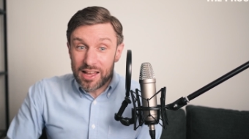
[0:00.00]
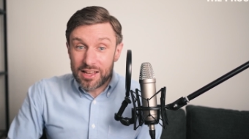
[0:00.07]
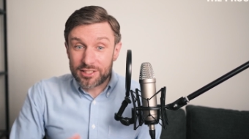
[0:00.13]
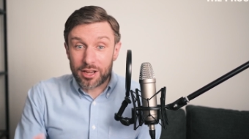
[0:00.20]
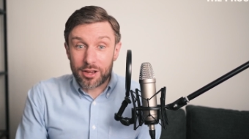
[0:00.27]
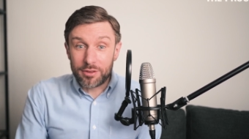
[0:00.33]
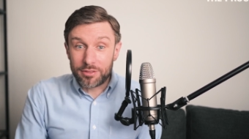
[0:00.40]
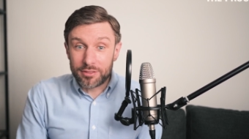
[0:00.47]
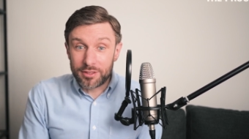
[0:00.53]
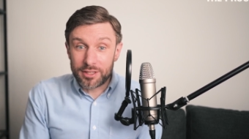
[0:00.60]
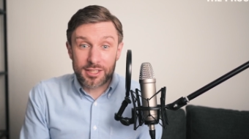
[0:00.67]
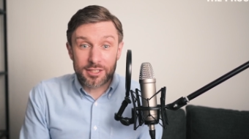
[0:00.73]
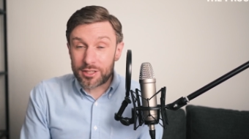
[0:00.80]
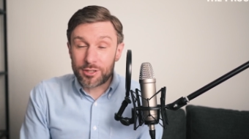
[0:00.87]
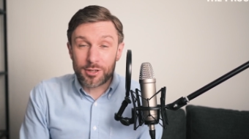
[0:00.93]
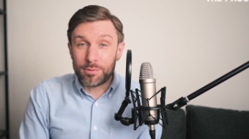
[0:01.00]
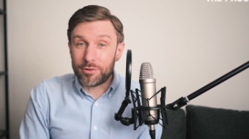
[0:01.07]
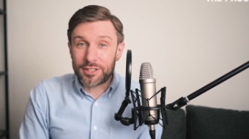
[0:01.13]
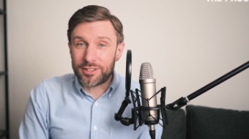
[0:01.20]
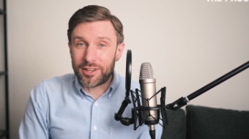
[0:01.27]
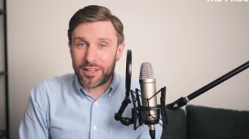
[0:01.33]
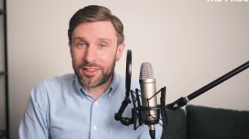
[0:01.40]
So this is a super
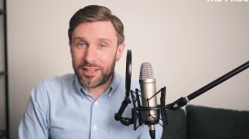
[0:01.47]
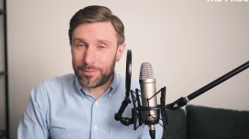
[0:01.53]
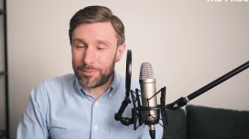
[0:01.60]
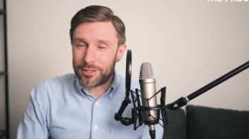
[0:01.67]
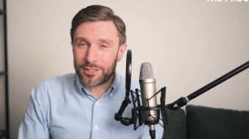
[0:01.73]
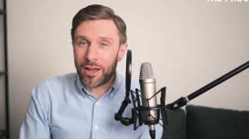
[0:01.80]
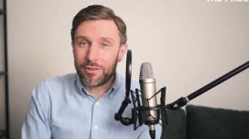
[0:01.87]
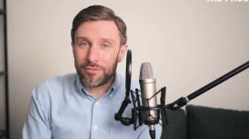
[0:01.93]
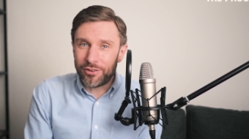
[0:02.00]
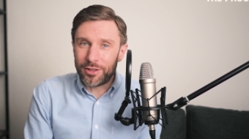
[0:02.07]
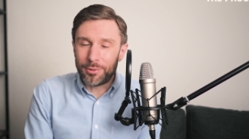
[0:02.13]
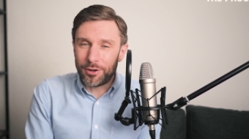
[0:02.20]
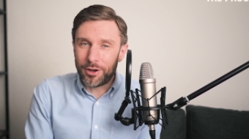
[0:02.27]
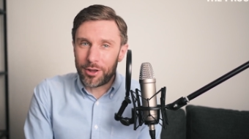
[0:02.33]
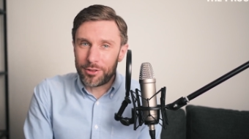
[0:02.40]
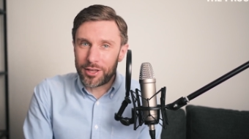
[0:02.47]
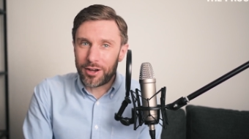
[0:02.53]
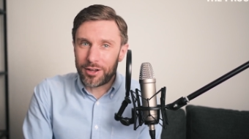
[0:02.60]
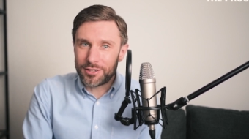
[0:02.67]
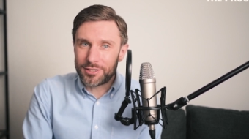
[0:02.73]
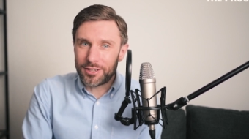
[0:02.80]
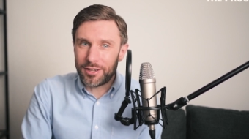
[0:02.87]
exciting thing because hopefully we'll know the
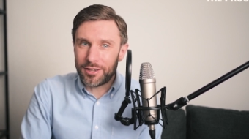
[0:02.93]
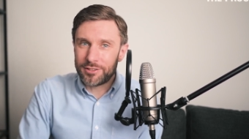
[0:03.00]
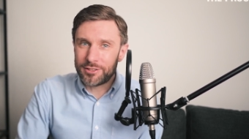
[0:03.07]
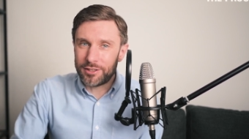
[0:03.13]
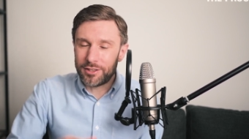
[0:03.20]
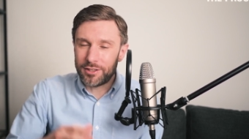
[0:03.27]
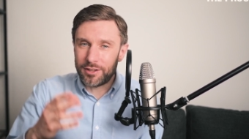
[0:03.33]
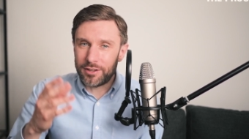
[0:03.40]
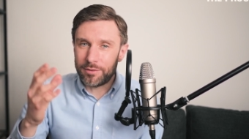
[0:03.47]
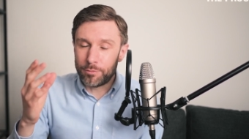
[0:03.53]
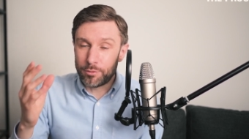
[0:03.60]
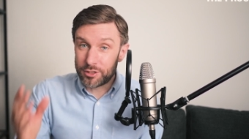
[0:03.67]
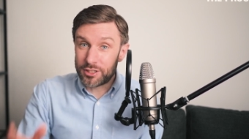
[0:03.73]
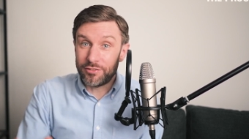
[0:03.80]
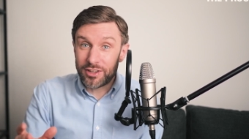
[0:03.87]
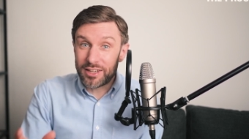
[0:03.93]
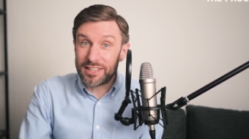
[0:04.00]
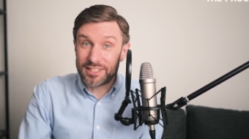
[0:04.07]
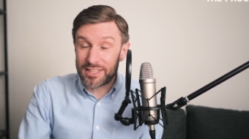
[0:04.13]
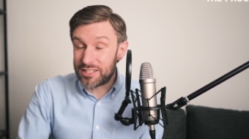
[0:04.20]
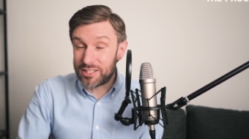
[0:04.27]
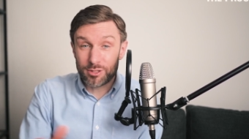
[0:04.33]
answer to the more severe
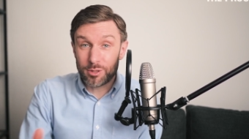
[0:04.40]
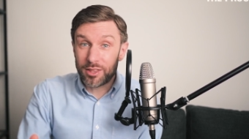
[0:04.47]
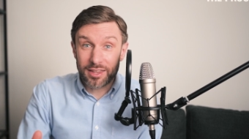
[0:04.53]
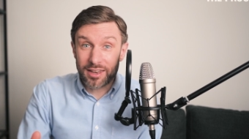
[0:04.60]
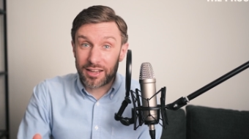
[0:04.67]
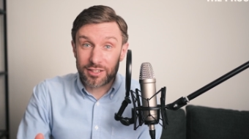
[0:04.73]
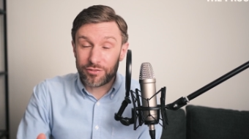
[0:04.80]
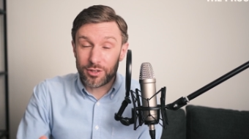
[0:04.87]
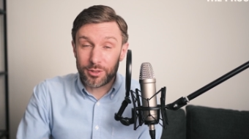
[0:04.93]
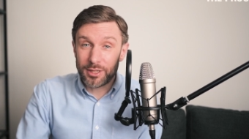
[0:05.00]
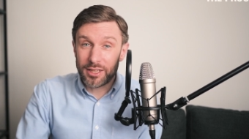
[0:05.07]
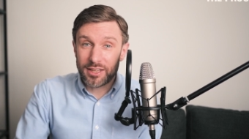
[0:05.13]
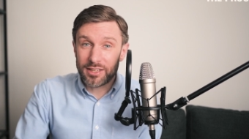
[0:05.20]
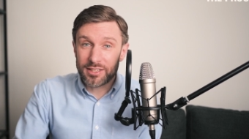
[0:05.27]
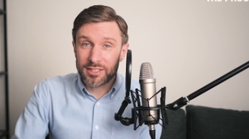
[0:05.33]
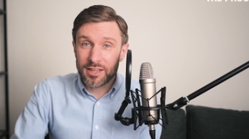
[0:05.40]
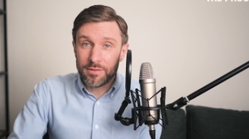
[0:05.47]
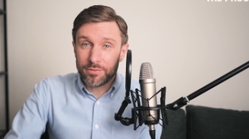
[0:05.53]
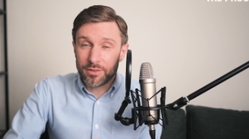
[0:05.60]
diseases within the next few years.